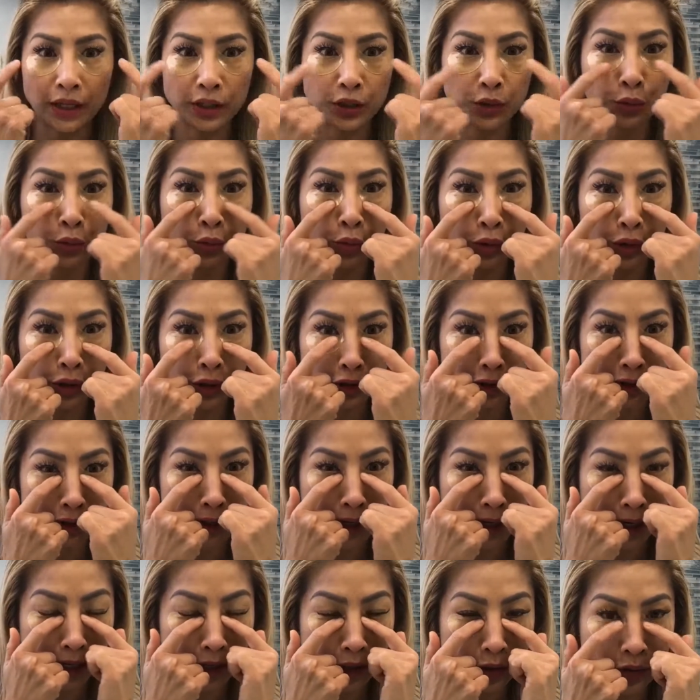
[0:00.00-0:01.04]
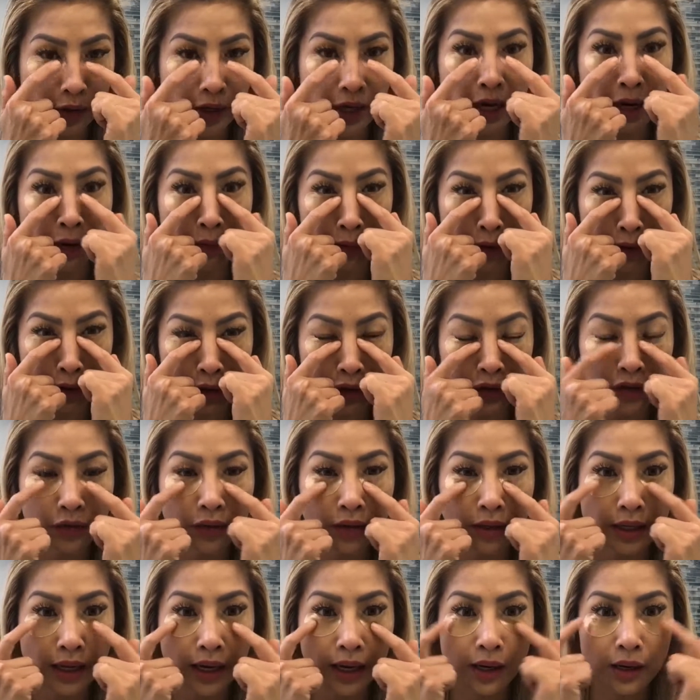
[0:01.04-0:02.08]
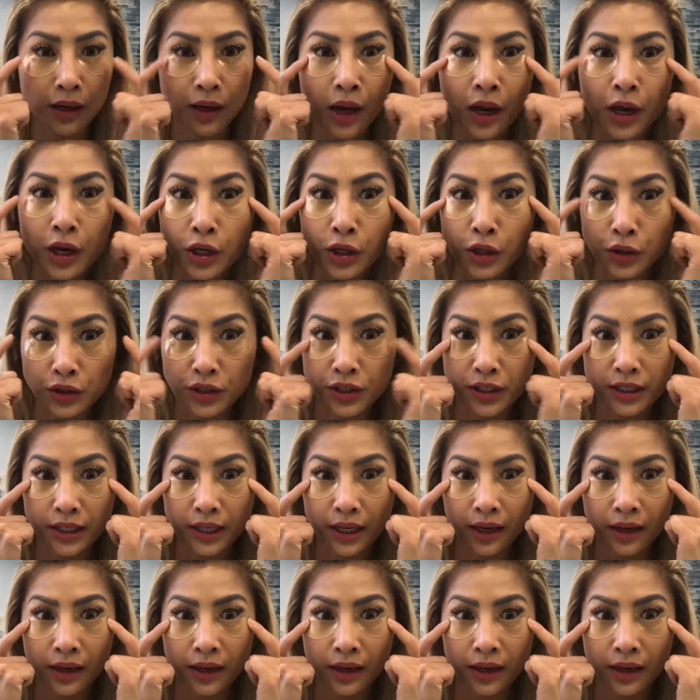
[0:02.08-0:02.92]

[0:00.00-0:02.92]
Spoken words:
works to hydrate and rejuvenate your skin.